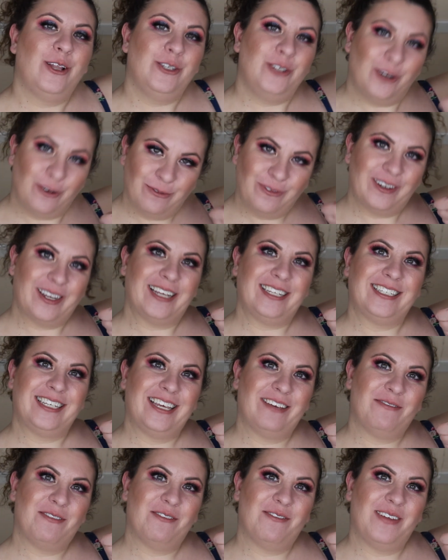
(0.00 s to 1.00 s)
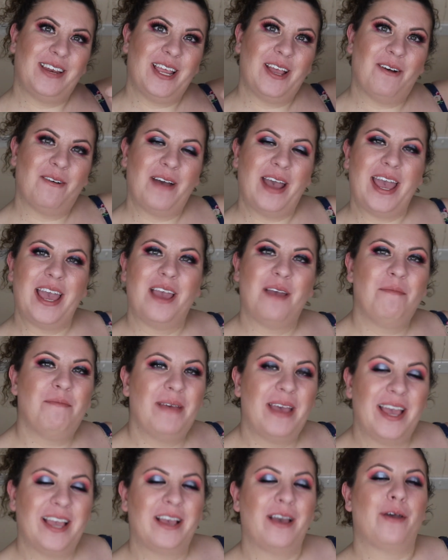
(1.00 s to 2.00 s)
don't forget to give the video a
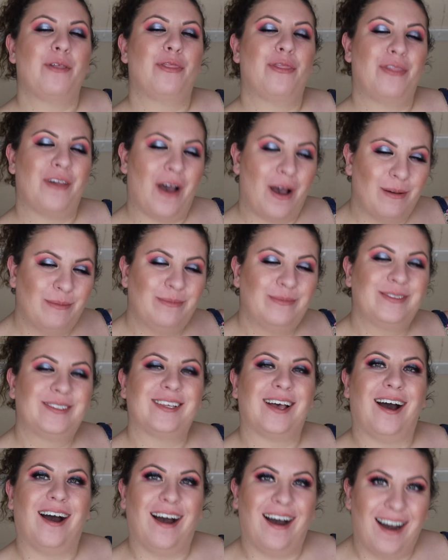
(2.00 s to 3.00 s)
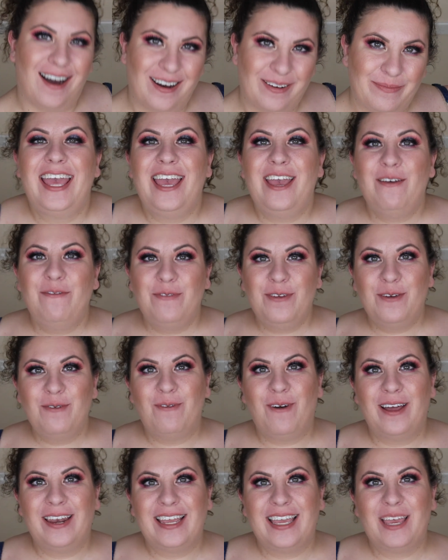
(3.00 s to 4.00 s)
big thumbs up. If you
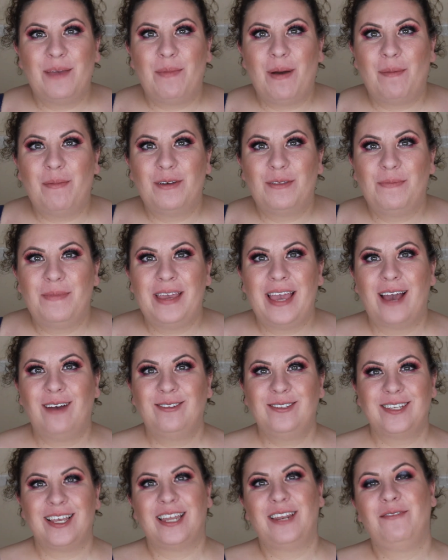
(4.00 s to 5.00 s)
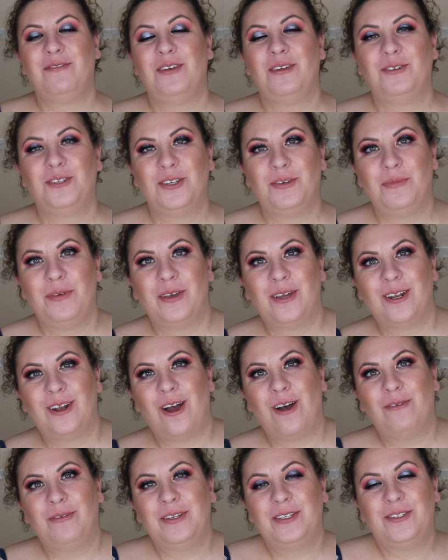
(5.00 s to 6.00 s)
want to keep up with me outside of YouTube, you can
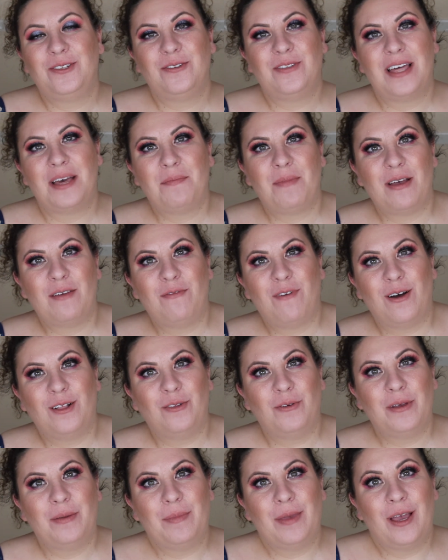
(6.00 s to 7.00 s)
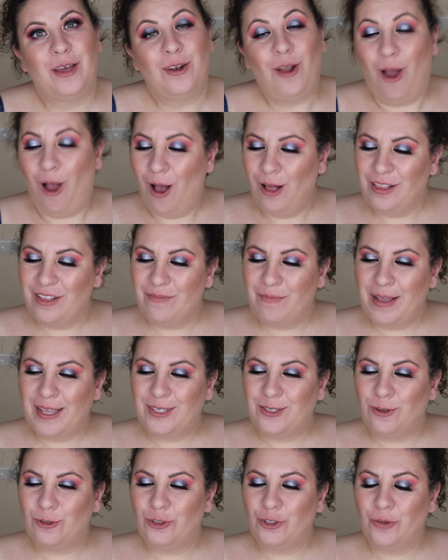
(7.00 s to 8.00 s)
always do that by following me on all of my
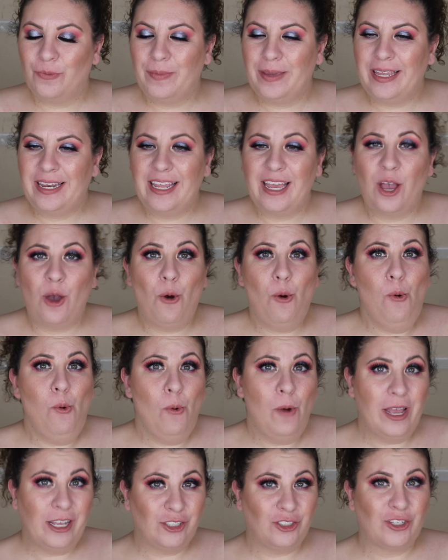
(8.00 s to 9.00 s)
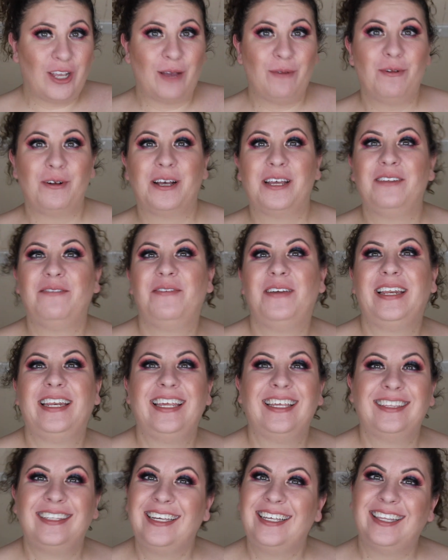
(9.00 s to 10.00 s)
social media, which I will
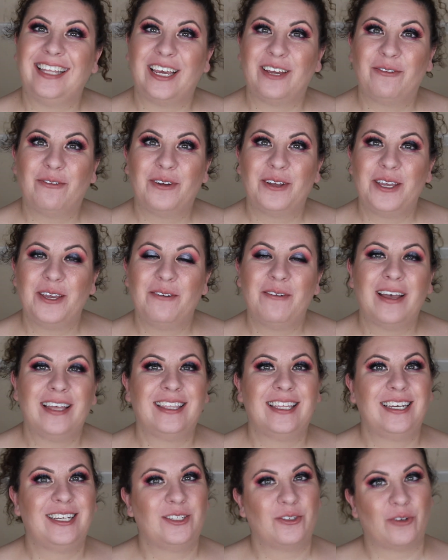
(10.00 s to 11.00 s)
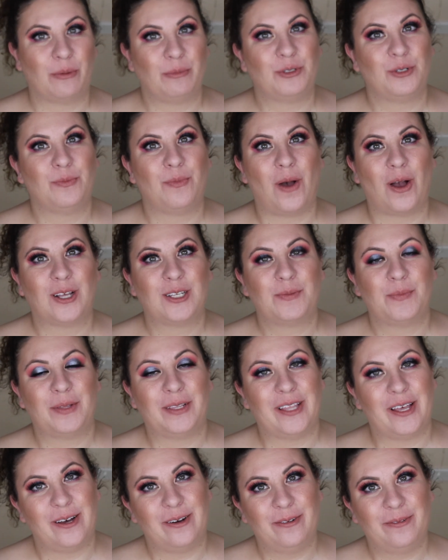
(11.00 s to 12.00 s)
conveniently link for you in the description box
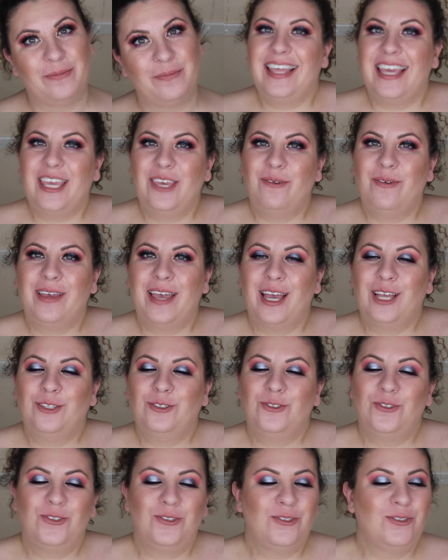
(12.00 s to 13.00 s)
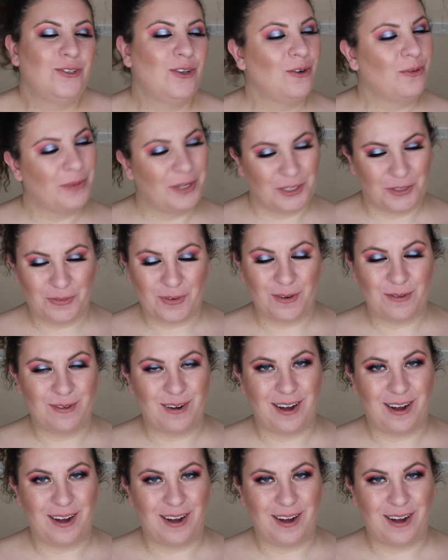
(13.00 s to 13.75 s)
below. Thank you again so much for